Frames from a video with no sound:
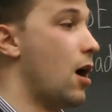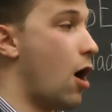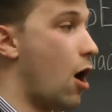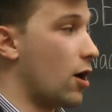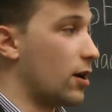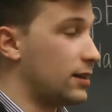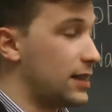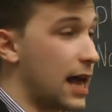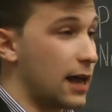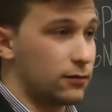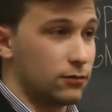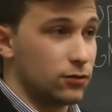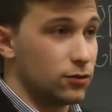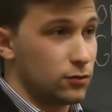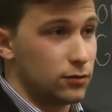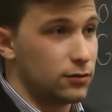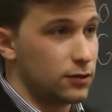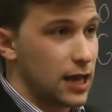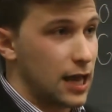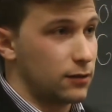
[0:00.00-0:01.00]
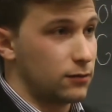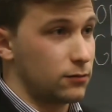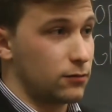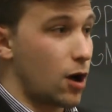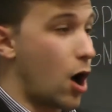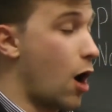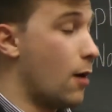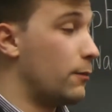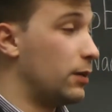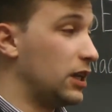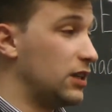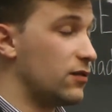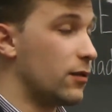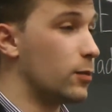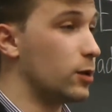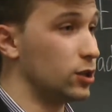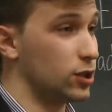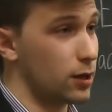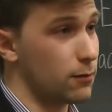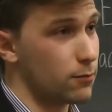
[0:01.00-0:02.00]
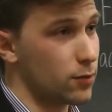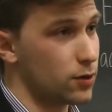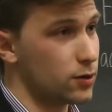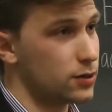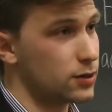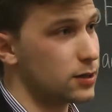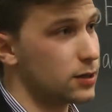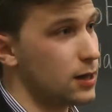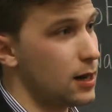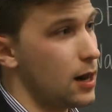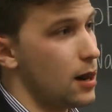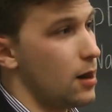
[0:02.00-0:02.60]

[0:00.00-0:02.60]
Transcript: are that unbelievable numbers